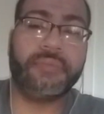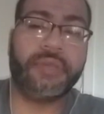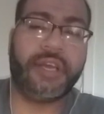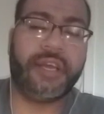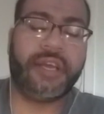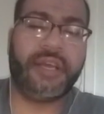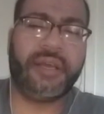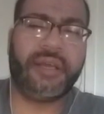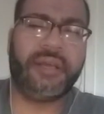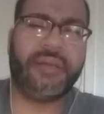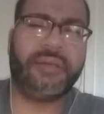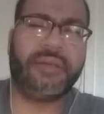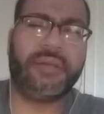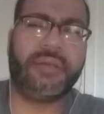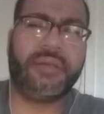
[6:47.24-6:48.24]

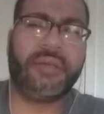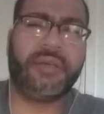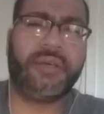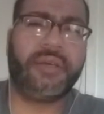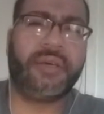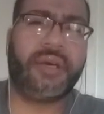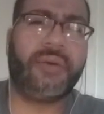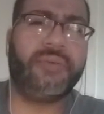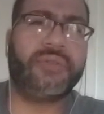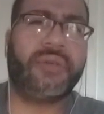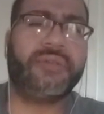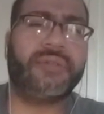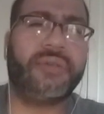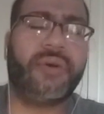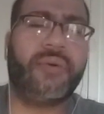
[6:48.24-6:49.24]
And I was
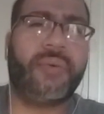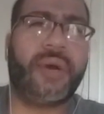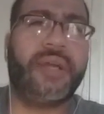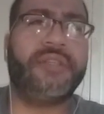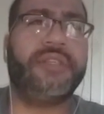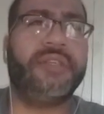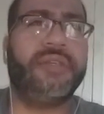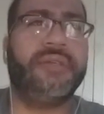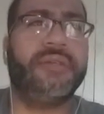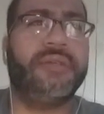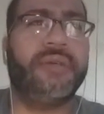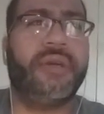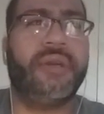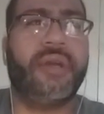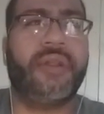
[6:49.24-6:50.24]
also watching
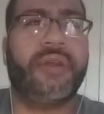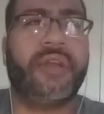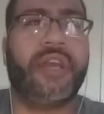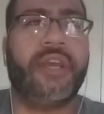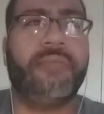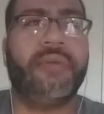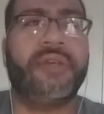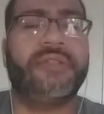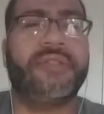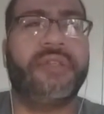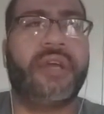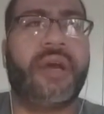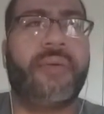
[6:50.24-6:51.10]
another game yesterday.